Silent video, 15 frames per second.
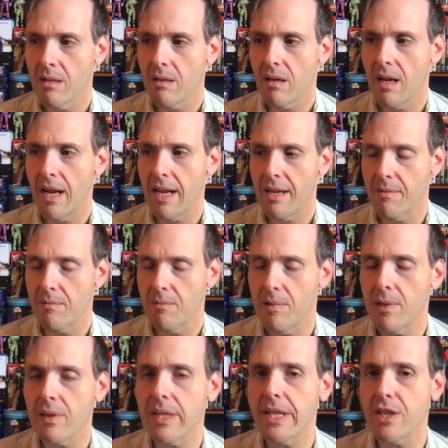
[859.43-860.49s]
I
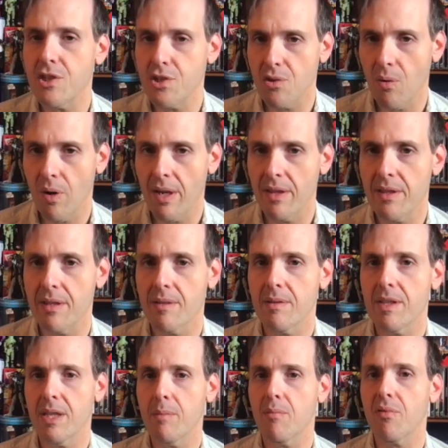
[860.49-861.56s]
really enjoy the
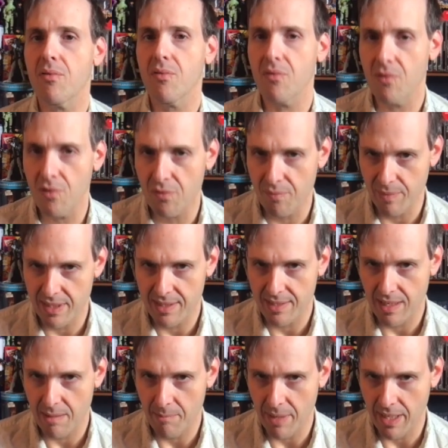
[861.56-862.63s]
improvements
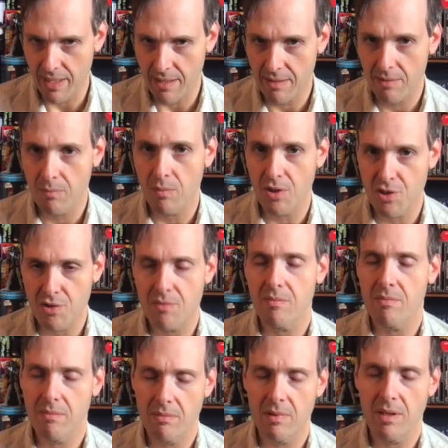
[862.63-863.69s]
I made, which,
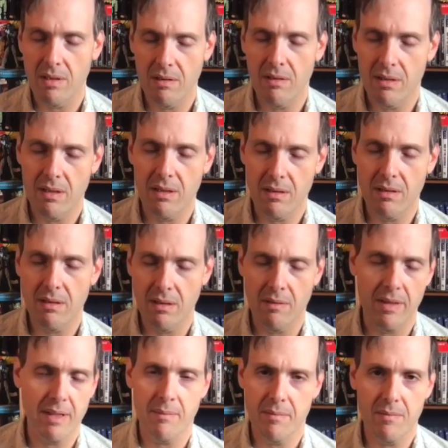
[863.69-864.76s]

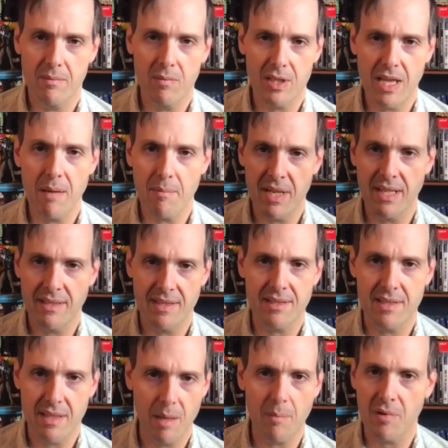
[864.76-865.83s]
and what that means is
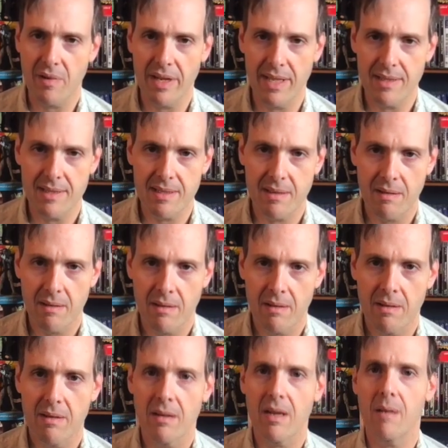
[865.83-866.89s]
the upgrades.
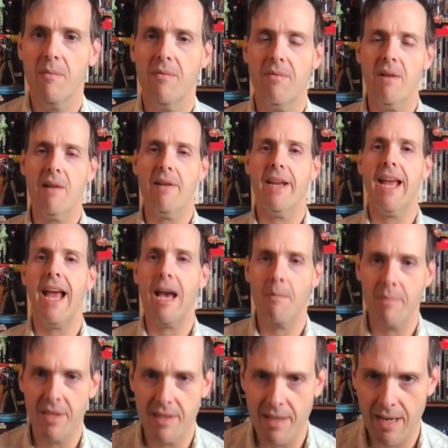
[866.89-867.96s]
I'm very
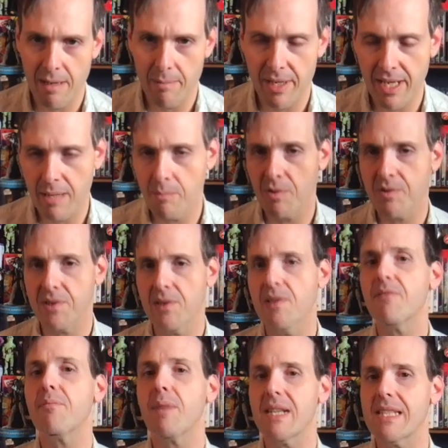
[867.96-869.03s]
happy that I've been able to
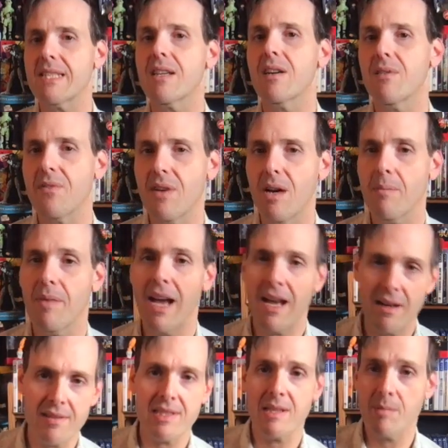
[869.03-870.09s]
lift myself up out
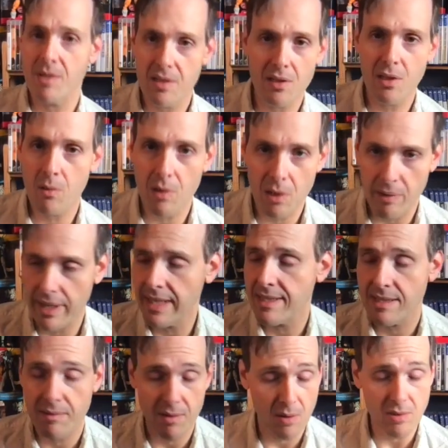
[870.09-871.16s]
of some of the lower grades,
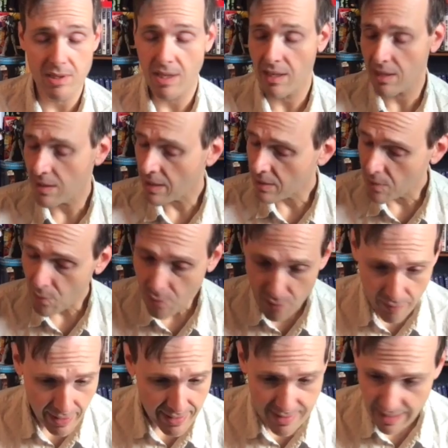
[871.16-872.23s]
and those that collect lower
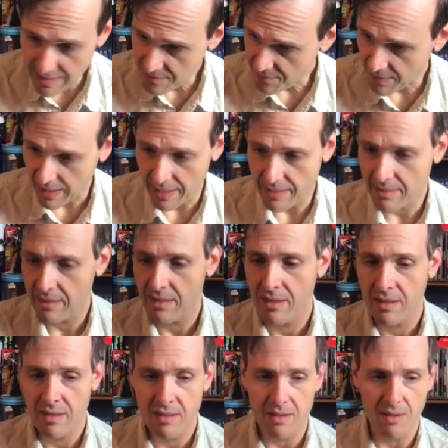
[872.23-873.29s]
grades, that's fine.
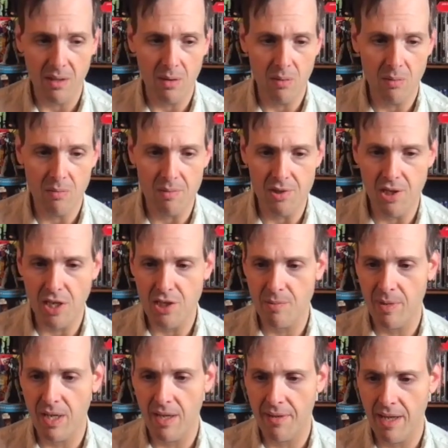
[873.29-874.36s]
No
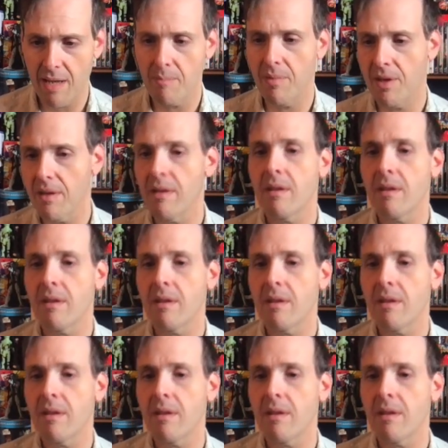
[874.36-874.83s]
judgment on that. But